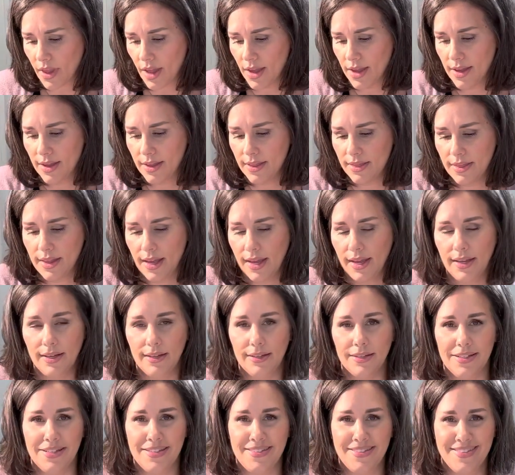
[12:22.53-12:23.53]
And
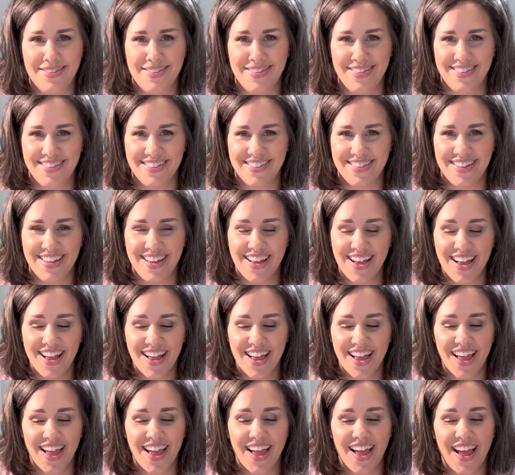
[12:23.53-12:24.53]
then
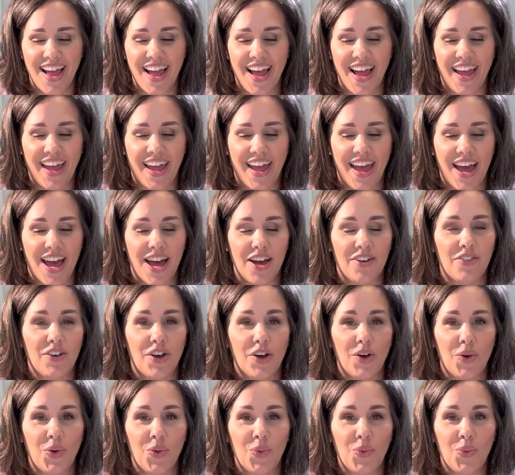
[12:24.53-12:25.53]
I have
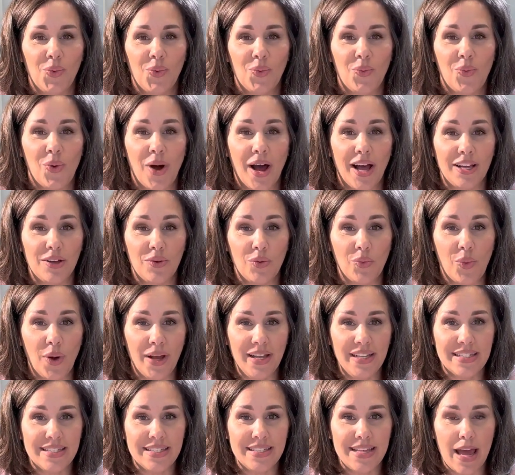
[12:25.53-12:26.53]
a
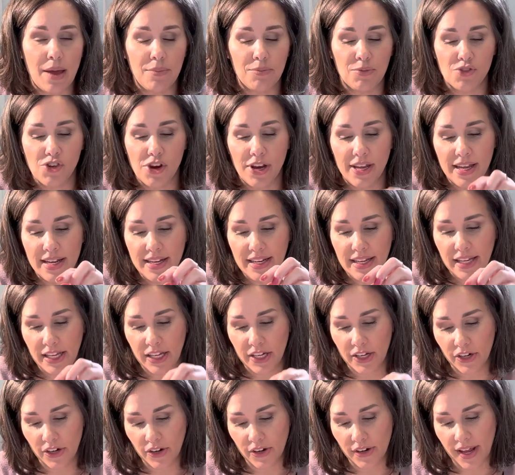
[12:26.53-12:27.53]
white Snapdragon here,